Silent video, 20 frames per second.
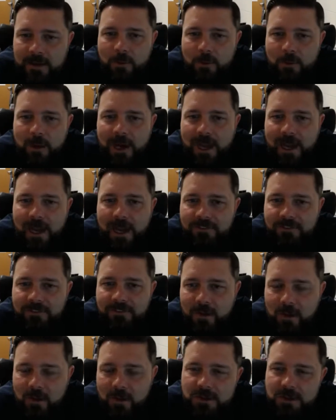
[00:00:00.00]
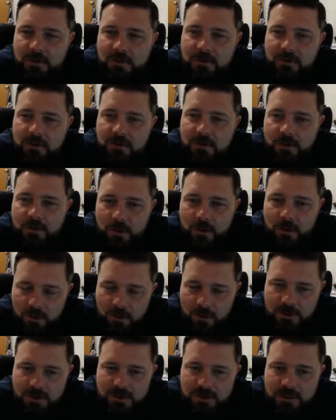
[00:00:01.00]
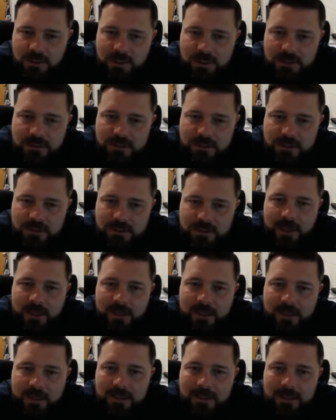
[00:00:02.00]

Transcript: What I found coaching girls is that